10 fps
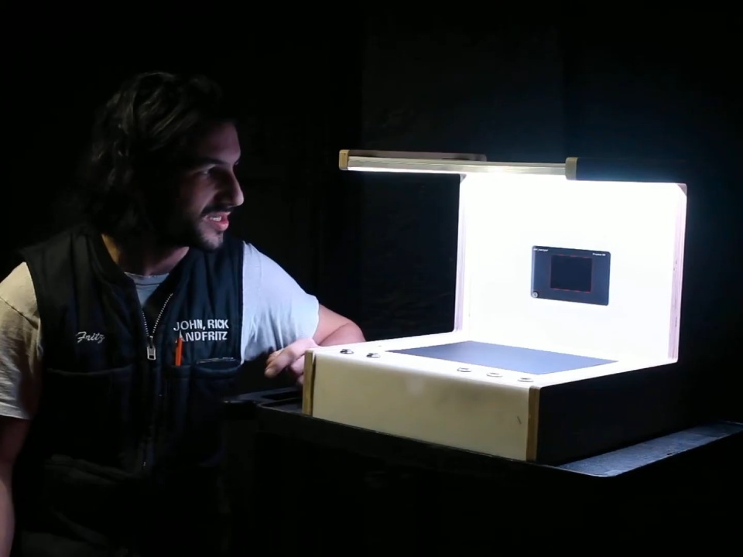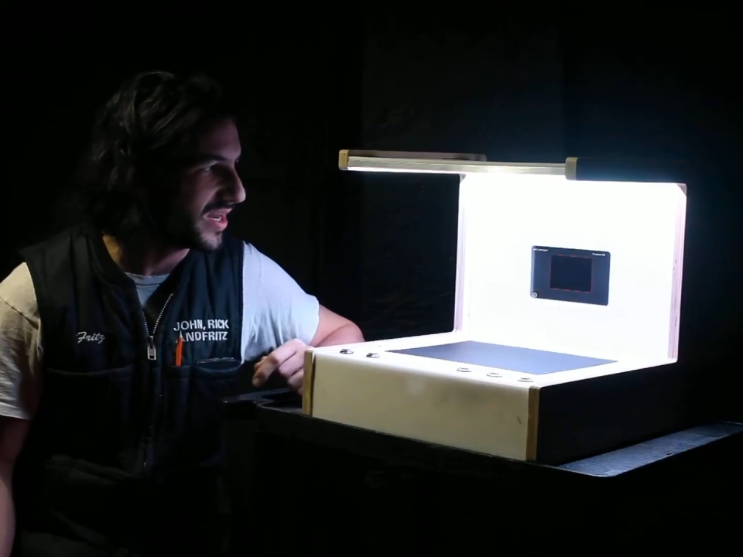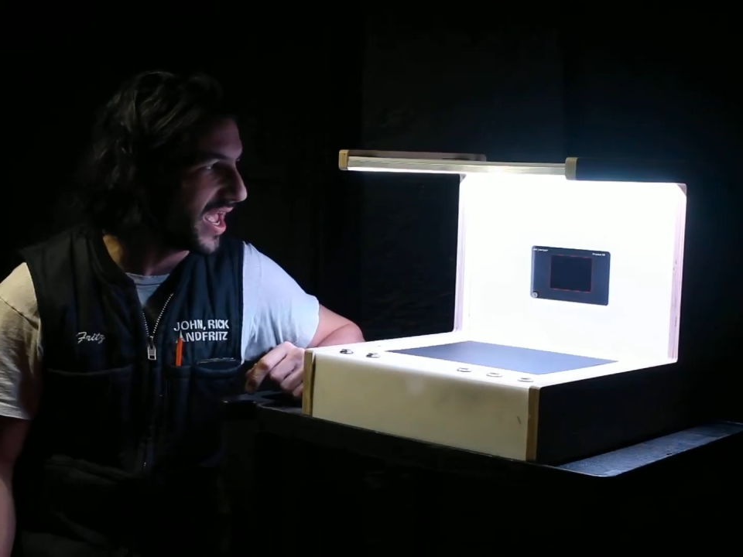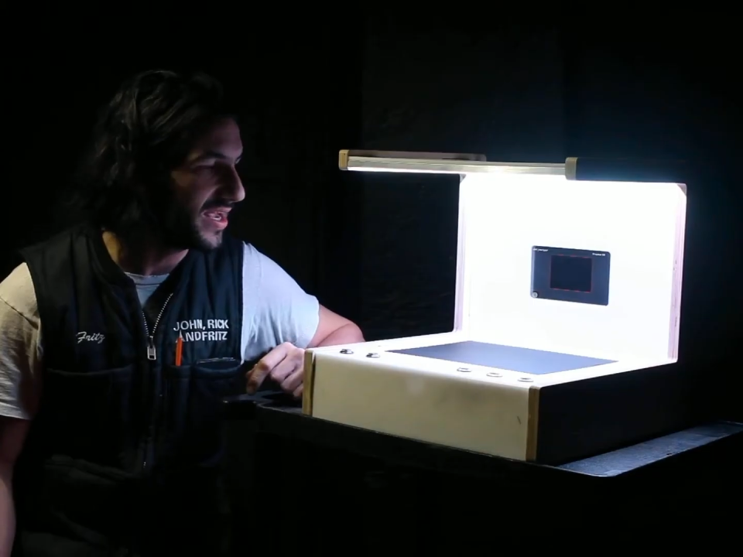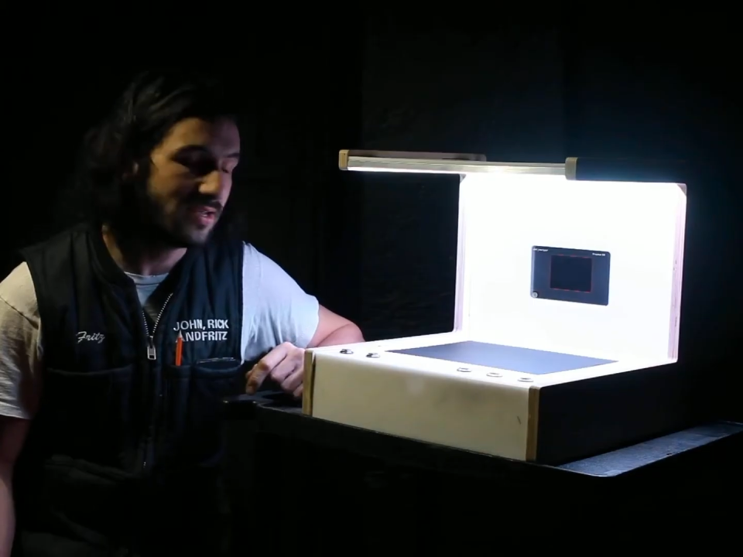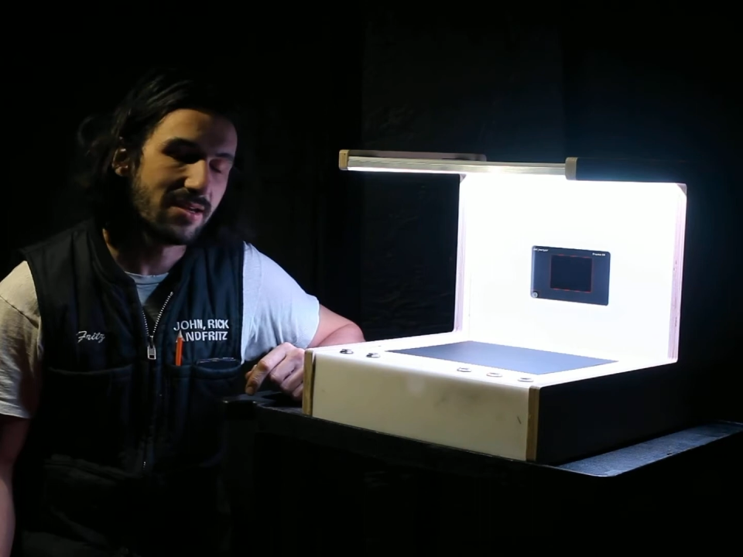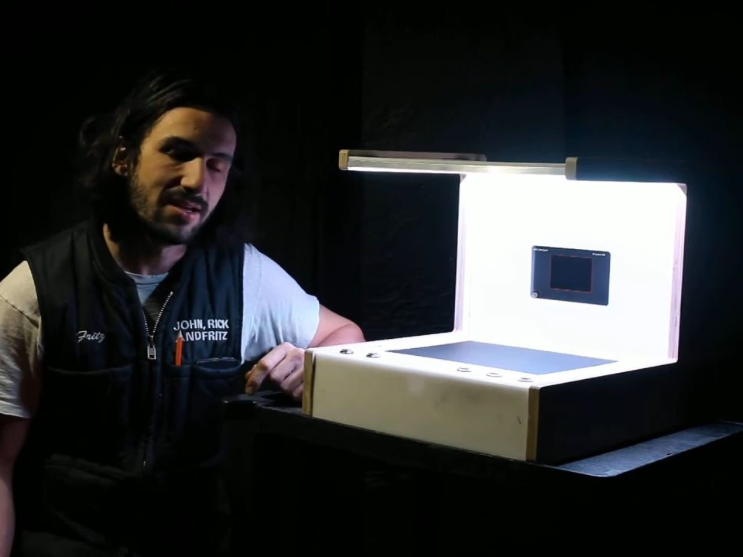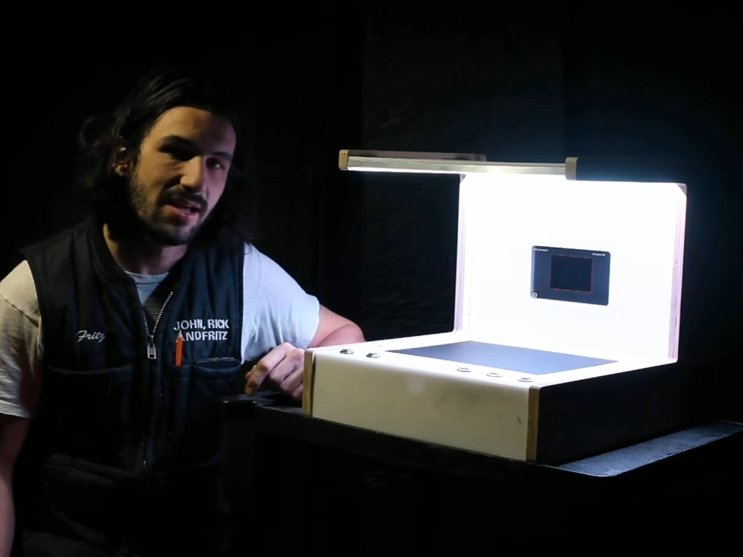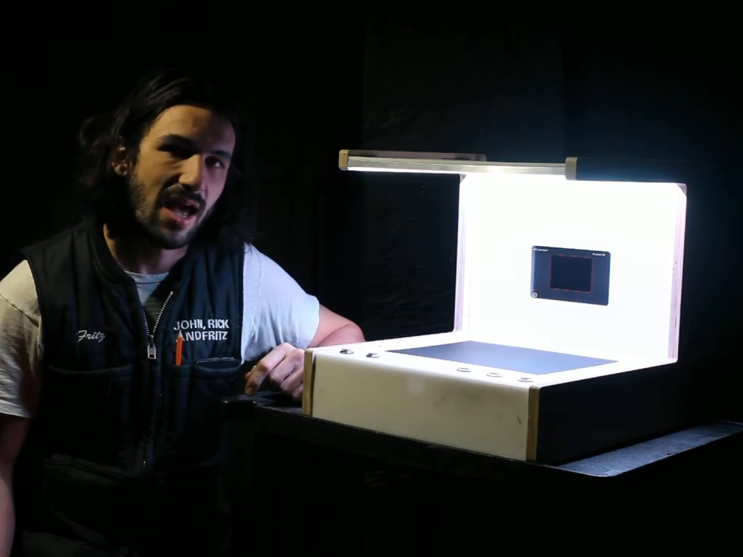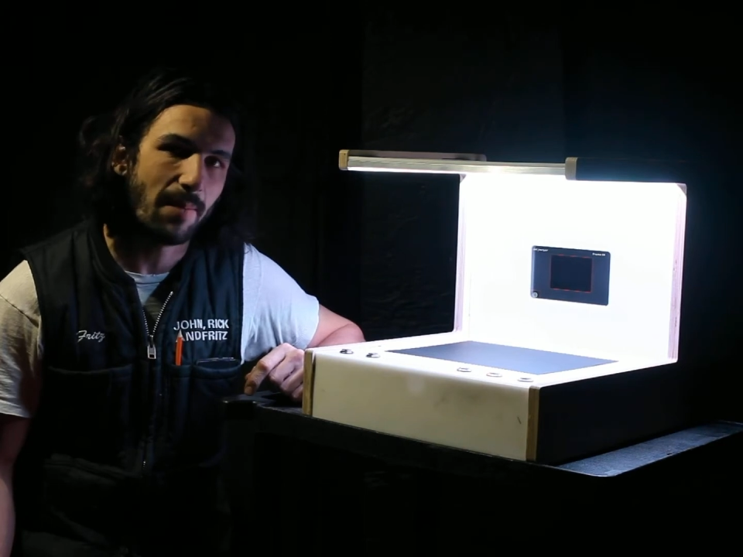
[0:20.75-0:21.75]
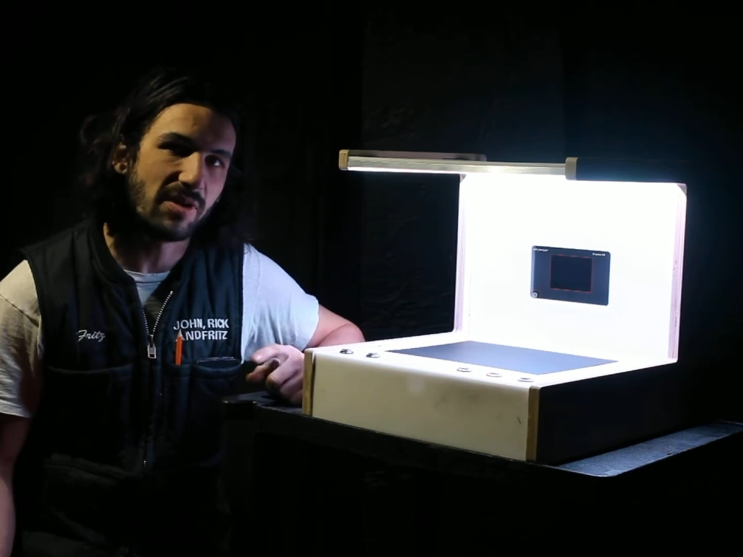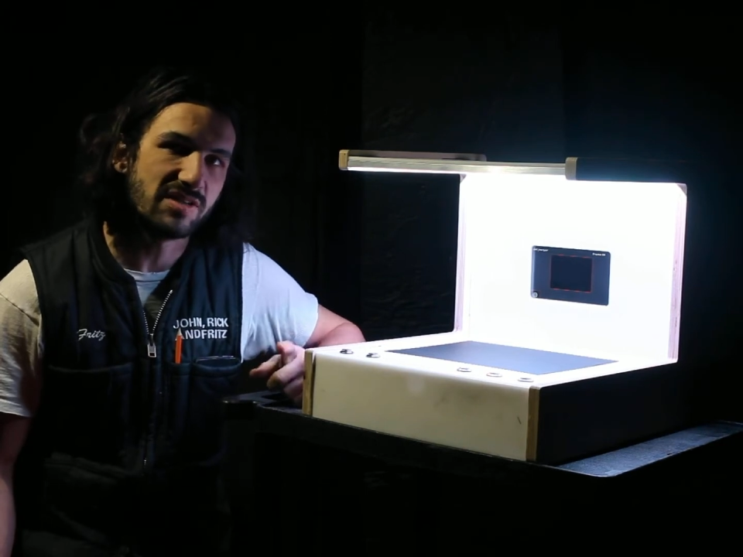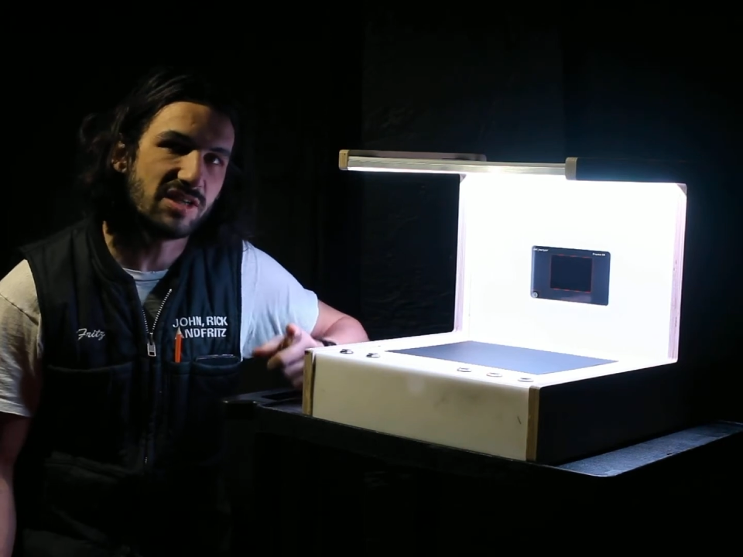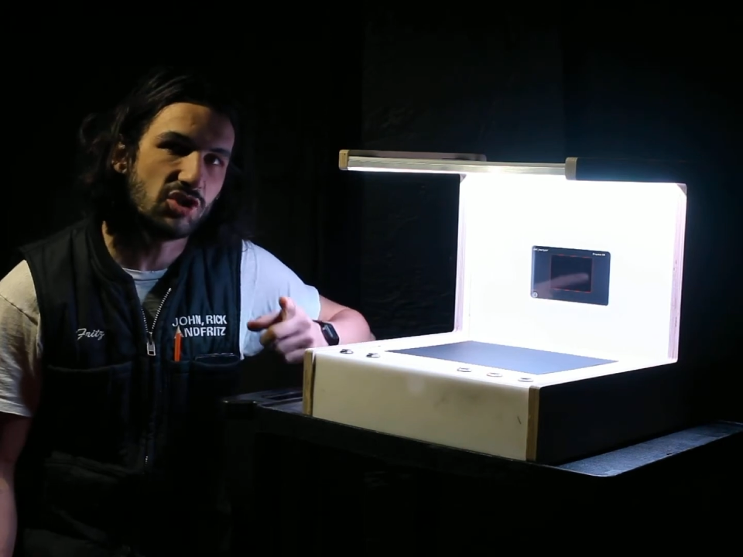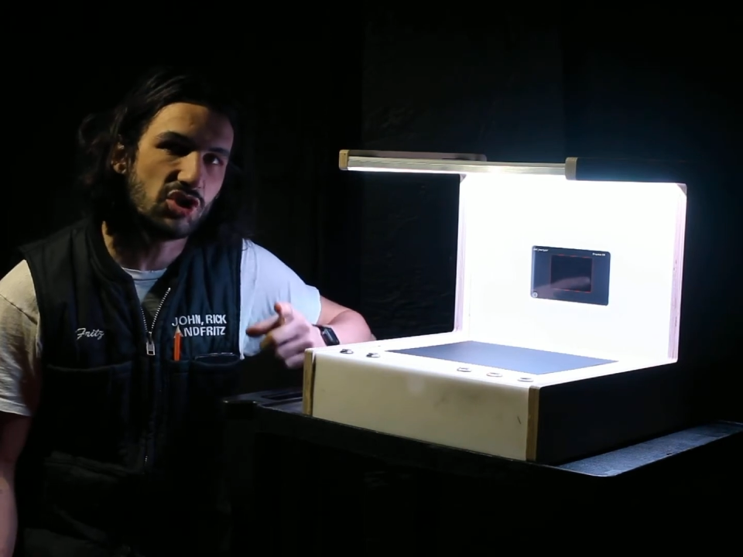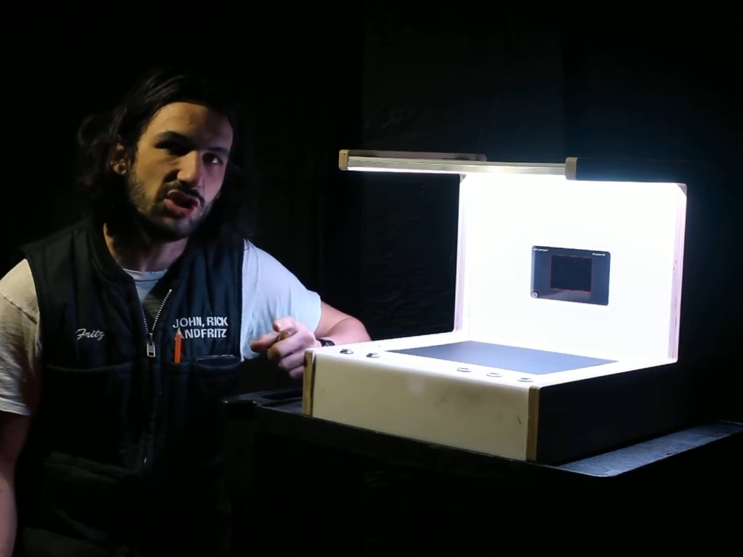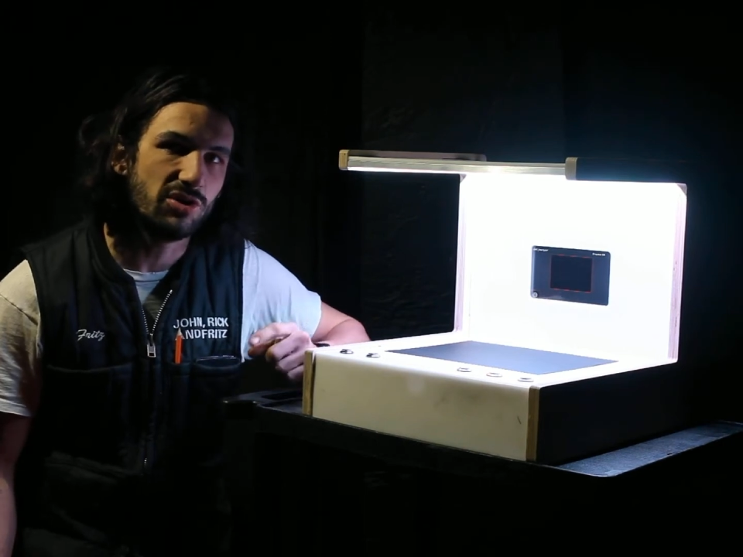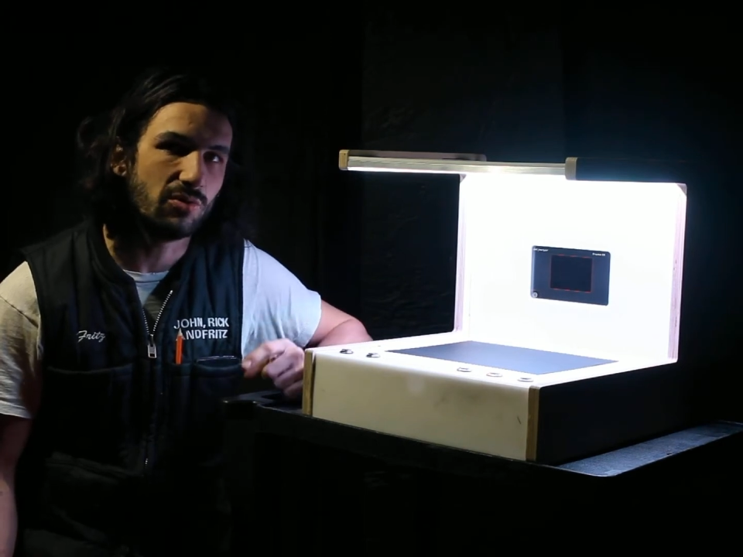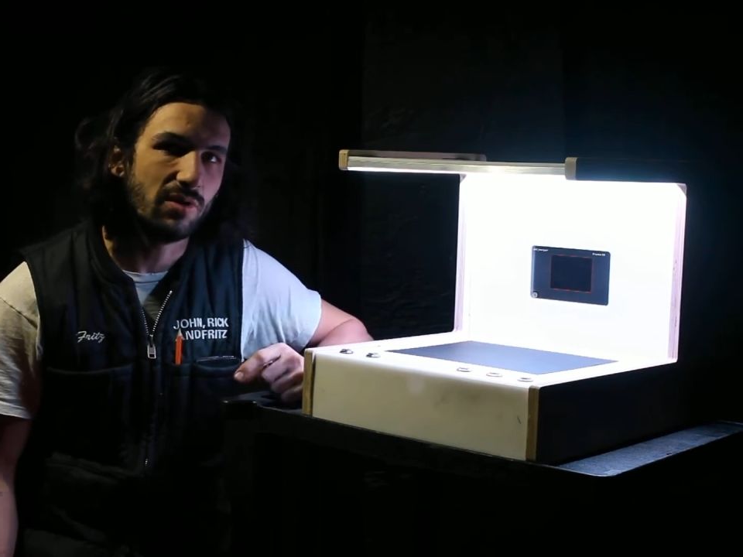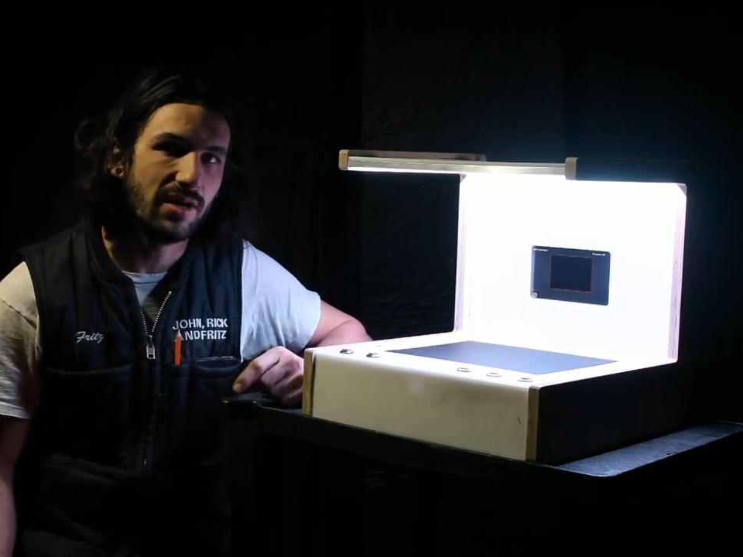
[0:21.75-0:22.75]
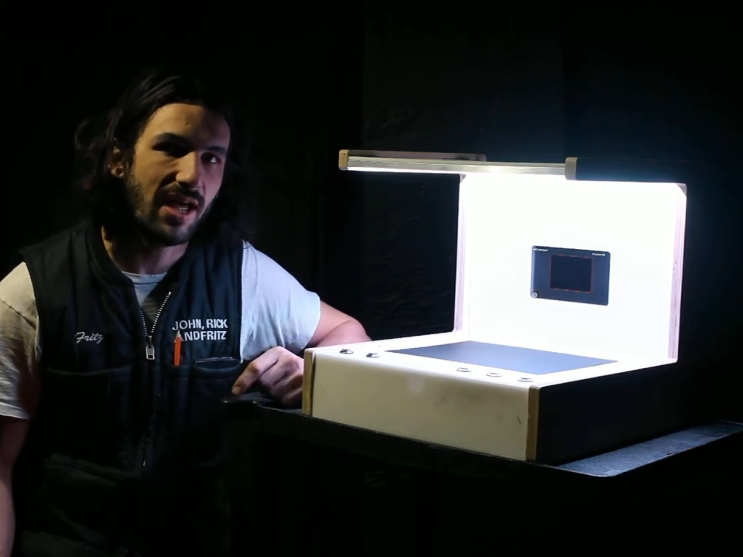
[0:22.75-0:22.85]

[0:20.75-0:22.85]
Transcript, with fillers: Today, I'm going to teach you